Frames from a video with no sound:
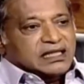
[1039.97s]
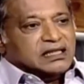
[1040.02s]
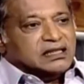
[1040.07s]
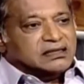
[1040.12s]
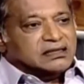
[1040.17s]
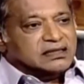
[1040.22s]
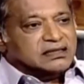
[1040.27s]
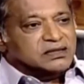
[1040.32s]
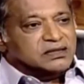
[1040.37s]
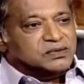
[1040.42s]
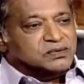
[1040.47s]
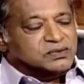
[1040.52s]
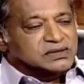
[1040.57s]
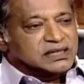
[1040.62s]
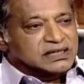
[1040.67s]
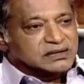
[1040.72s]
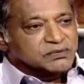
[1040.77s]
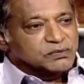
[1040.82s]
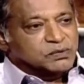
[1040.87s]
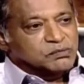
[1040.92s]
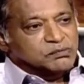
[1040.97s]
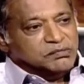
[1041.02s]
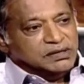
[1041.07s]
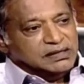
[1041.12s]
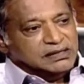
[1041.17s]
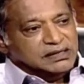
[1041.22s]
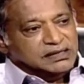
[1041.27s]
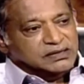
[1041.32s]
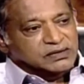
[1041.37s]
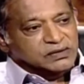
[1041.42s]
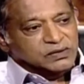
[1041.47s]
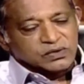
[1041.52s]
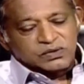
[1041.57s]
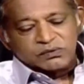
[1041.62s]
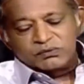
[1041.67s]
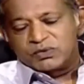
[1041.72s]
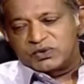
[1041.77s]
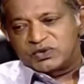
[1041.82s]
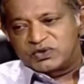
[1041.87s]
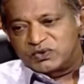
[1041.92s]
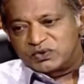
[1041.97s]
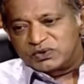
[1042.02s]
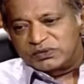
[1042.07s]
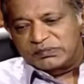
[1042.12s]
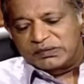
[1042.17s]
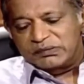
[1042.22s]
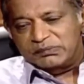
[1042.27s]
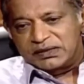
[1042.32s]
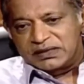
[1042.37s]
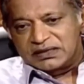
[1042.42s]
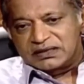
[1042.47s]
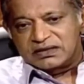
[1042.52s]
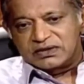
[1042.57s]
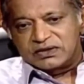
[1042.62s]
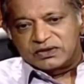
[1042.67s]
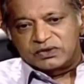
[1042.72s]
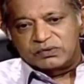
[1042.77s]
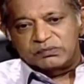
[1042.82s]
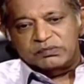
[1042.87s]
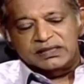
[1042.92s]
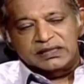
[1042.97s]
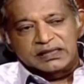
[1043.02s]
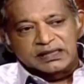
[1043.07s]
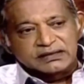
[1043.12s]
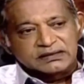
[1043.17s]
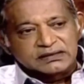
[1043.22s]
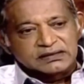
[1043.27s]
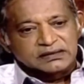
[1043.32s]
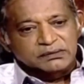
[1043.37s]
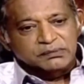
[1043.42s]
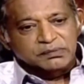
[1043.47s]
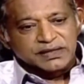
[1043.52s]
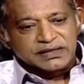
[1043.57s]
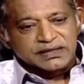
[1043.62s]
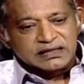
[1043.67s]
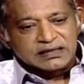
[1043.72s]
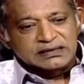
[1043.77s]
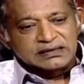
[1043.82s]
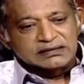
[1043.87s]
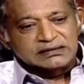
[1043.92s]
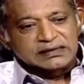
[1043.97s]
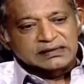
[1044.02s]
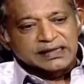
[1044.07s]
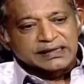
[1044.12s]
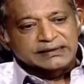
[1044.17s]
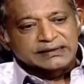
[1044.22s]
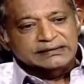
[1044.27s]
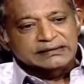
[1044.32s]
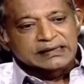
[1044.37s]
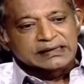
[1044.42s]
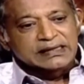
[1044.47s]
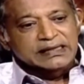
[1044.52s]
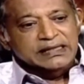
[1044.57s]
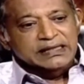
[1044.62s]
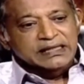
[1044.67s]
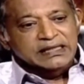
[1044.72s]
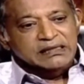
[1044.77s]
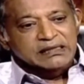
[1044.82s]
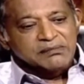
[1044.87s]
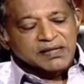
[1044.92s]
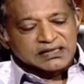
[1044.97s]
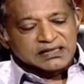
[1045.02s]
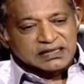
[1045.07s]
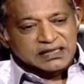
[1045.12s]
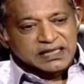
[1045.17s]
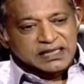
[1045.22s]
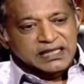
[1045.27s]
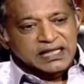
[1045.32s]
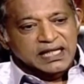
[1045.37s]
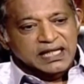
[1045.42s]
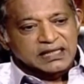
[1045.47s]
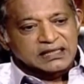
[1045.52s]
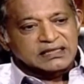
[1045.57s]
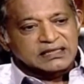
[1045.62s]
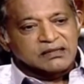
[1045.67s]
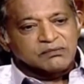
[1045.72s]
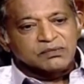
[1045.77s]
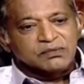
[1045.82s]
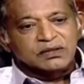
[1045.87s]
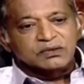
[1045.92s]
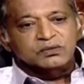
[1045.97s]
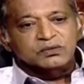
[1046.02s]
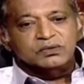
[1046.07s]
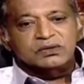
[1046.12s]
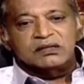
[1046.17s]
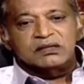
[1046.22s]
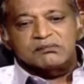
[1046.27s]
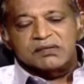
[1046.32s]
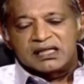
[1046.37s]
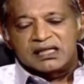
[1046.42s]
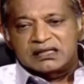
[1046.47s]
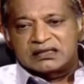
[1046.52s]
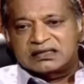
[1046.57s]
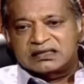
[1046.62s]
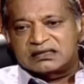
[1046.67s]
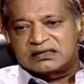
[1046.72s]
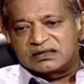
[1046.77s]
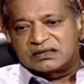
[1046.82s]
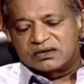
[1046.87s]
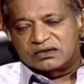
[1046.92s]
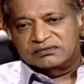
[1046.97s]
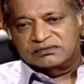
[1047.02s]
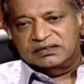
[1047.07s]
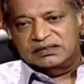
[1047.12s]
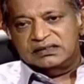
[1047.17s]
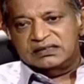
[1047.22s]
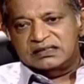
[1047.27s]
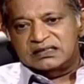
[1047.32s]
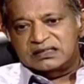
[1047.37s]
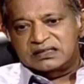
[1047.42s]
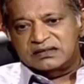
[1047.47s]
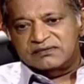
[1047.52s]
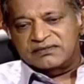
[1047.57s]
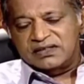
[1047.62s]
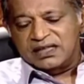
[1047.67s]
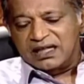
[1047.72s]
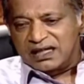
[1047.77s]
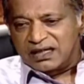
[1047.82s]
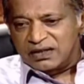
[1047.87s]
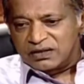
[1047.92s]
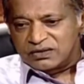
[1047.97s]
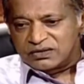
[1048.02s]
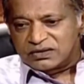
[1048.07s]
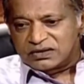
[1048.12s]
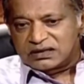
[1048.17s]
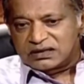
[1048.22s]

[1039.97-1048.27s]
answer to this would be that, you know, the more suitable person should be elected the president, and he must then elect someone who commands the confidence of the House,